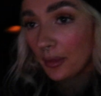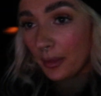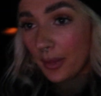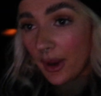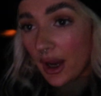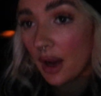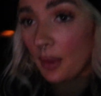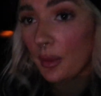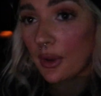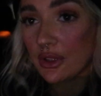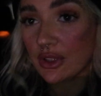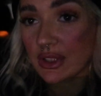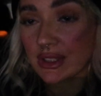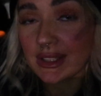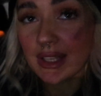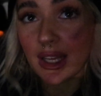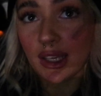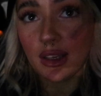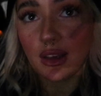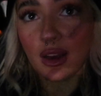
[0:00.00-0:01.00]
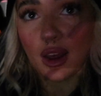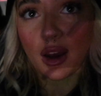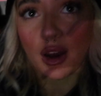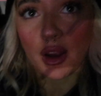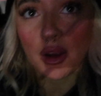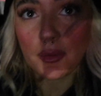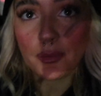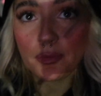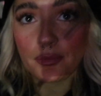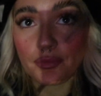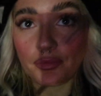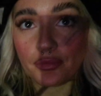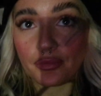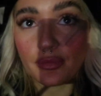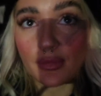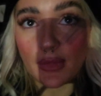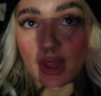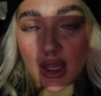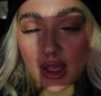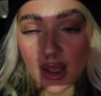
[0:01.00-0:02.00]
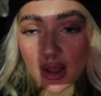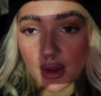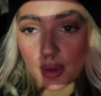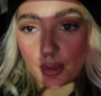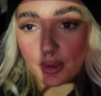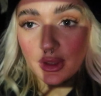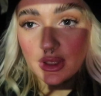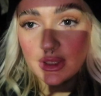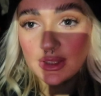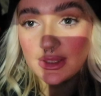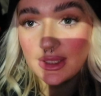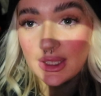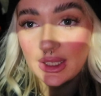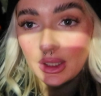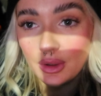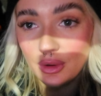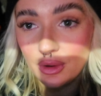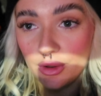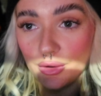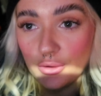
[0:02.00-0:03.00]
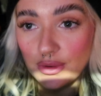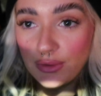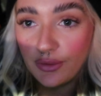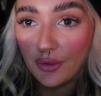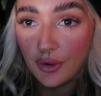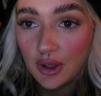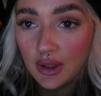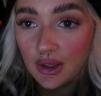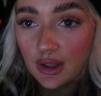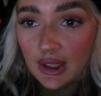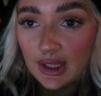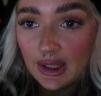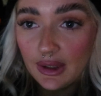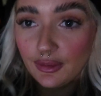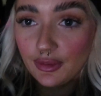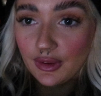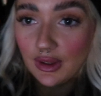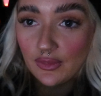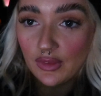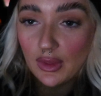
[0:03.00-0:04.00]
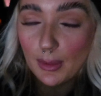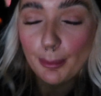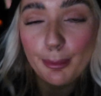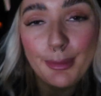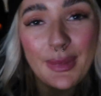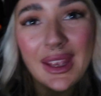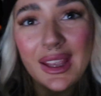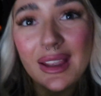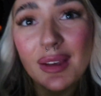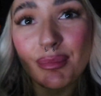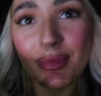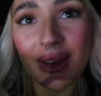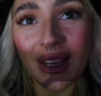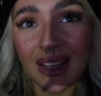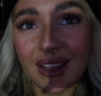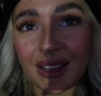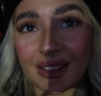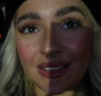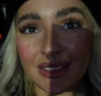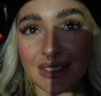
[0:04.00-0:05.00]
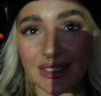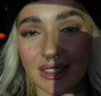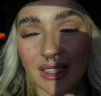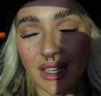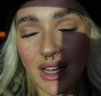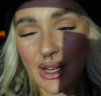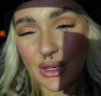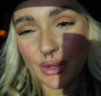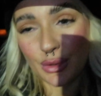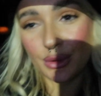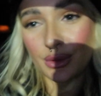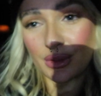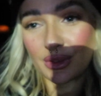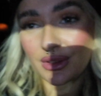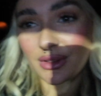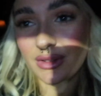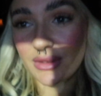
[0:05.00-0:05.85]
But we're just heading home. I'm going to see little Lucifer and Lilith. Give them big, big kisses and cuddles.